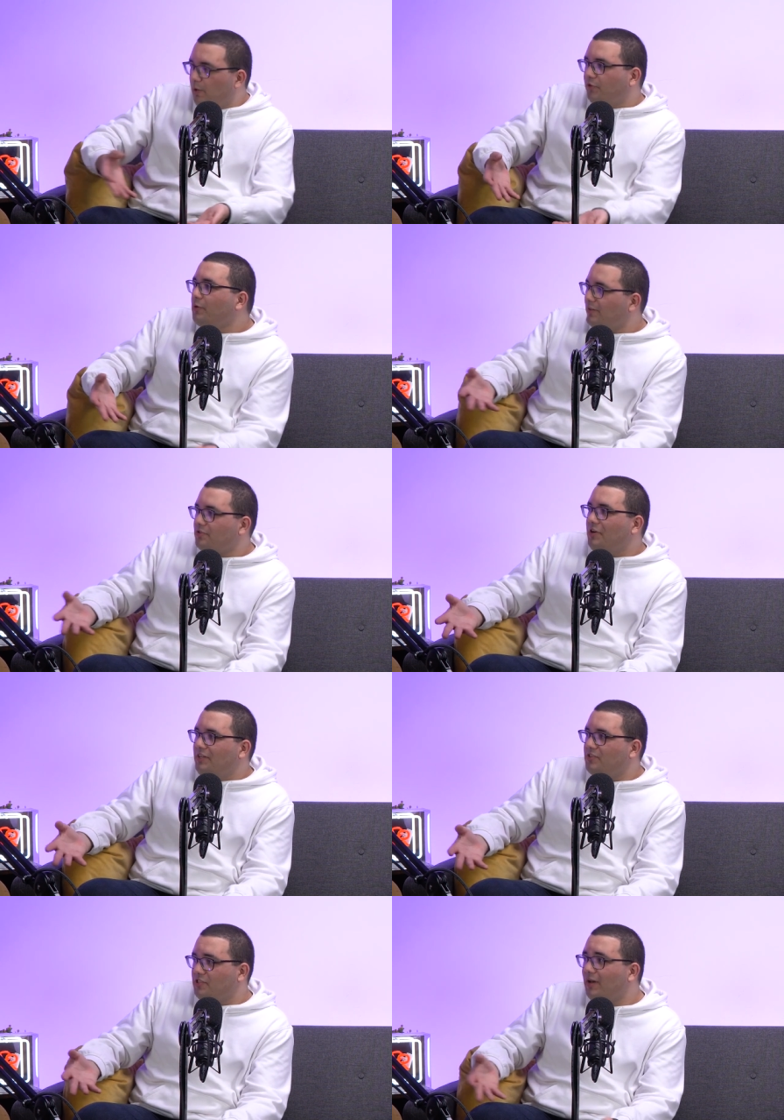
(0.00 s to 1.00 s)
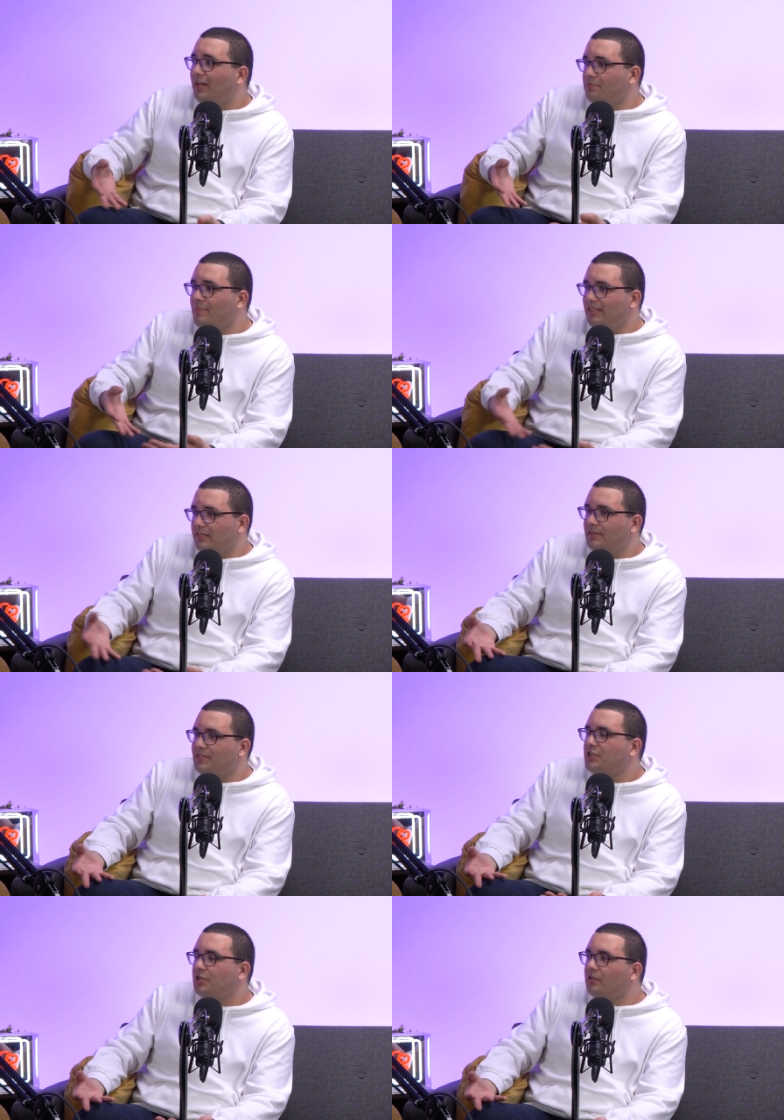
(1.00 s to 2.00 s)
well, if you were the traitor, yeah, so you have to make the
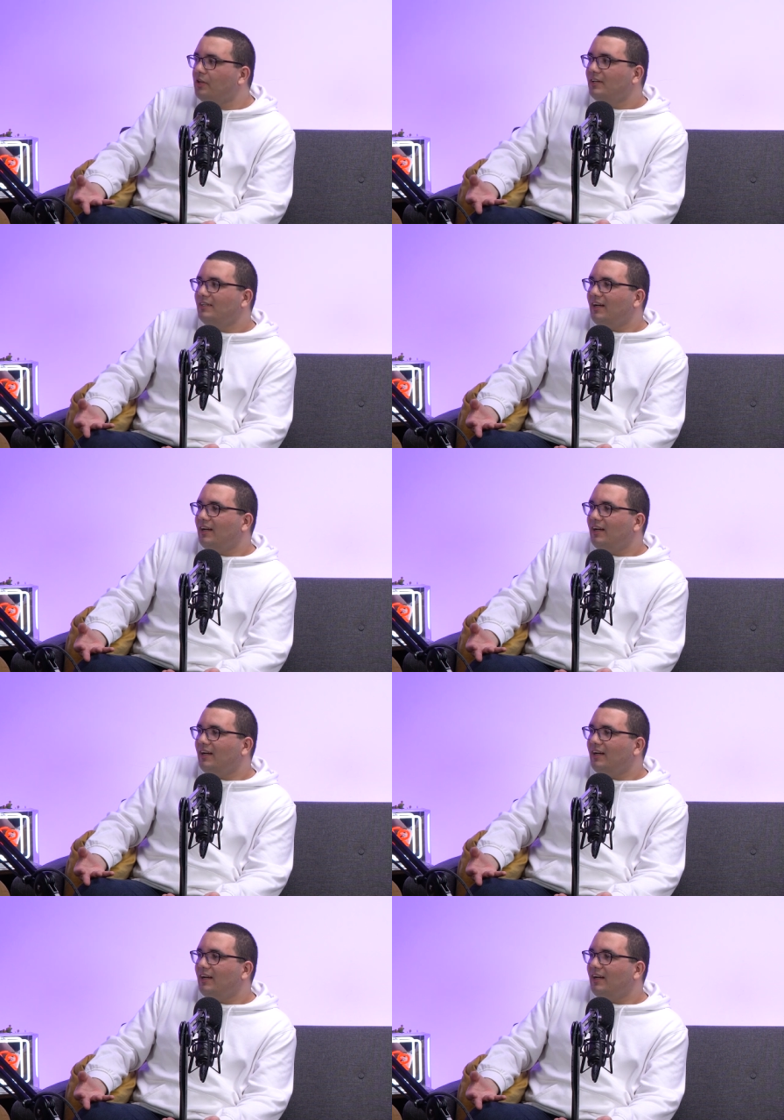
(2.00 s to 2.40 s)
decision.